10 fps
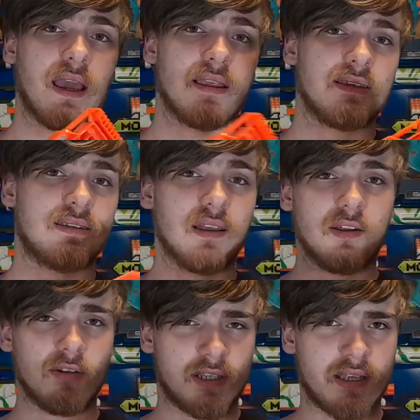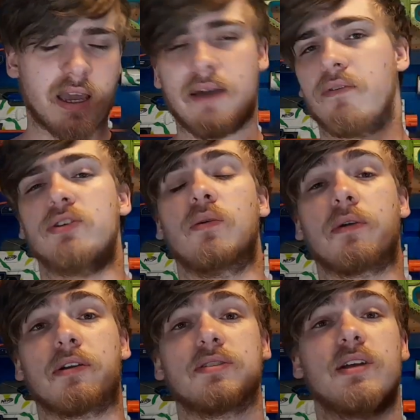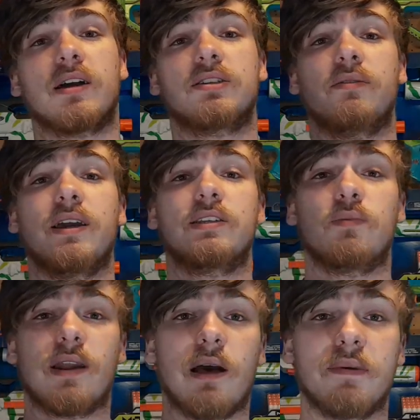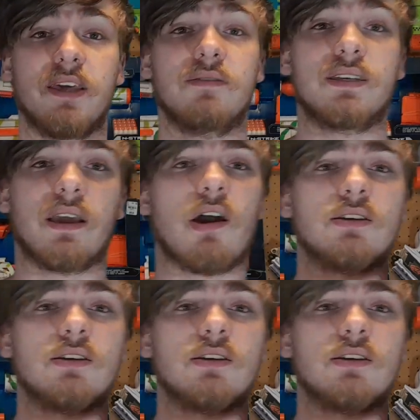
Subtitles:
And this is the closest thing I have to a worker stock, so it's what I'll be using.